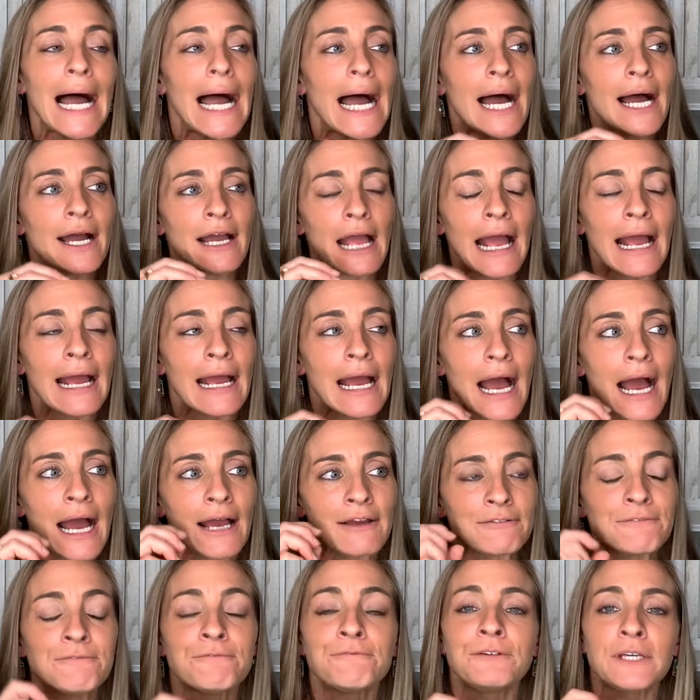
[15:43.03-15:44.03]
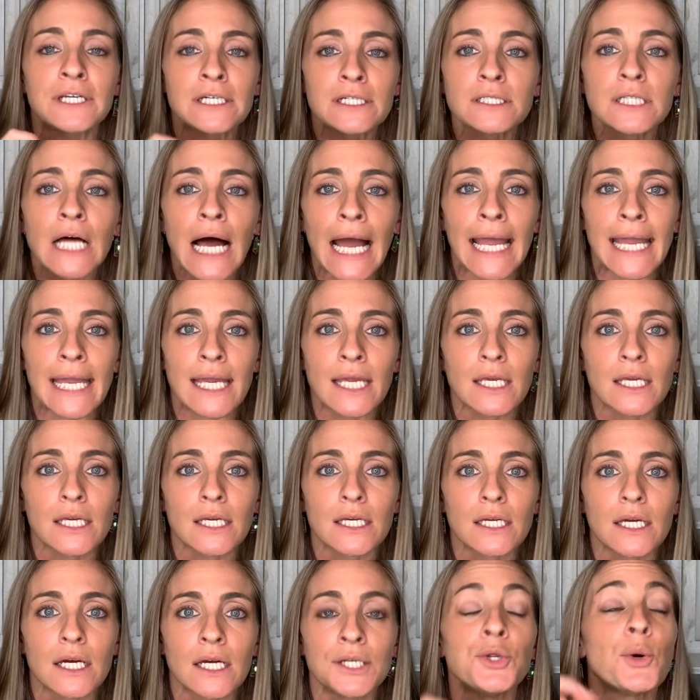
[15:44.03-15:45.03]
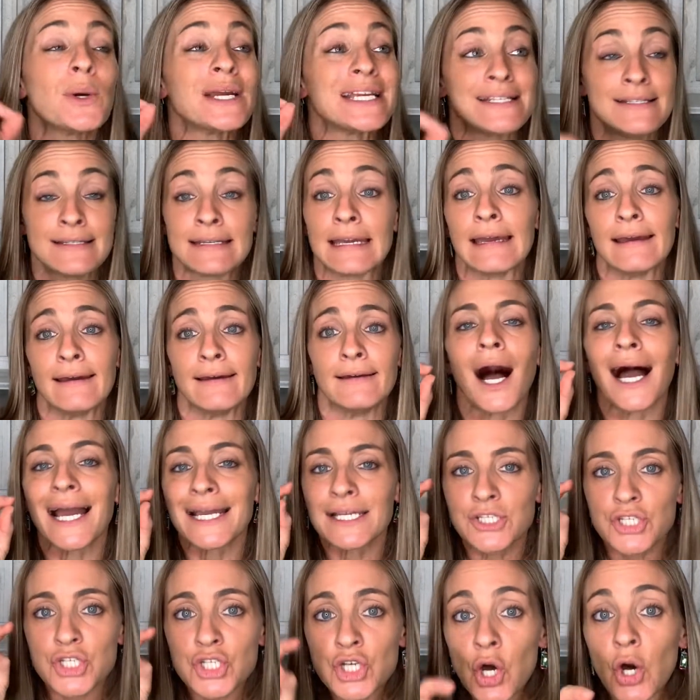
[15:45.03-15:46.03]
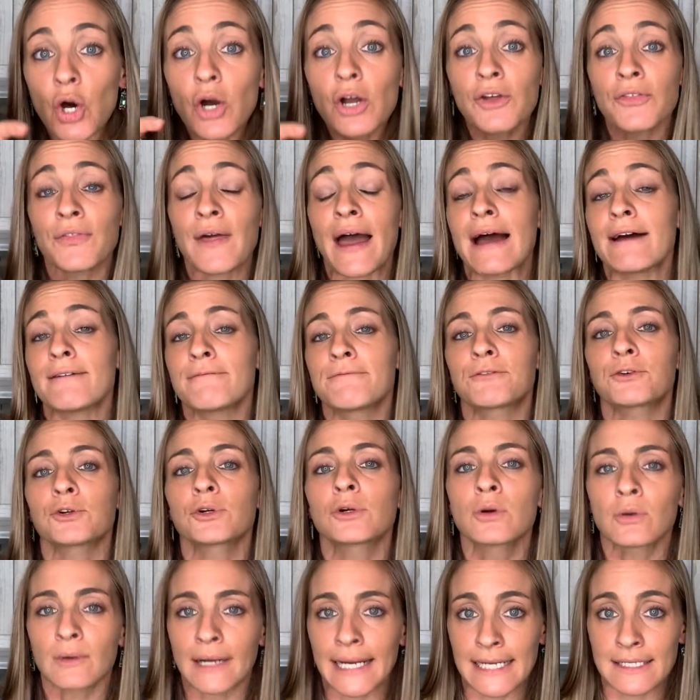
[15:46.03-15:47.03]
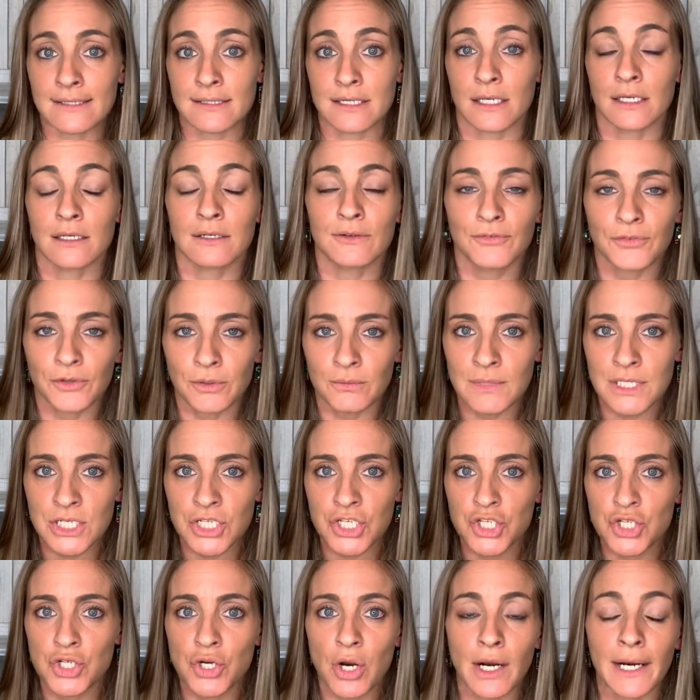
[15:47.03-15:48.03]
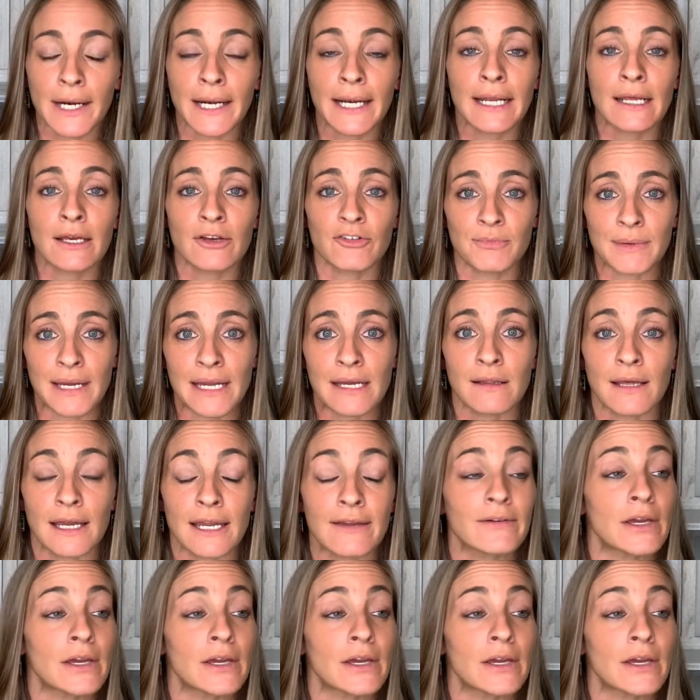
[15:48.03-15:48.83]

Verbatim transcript: I, I, I feel like, no, I did. I took that for granted for majority of my life.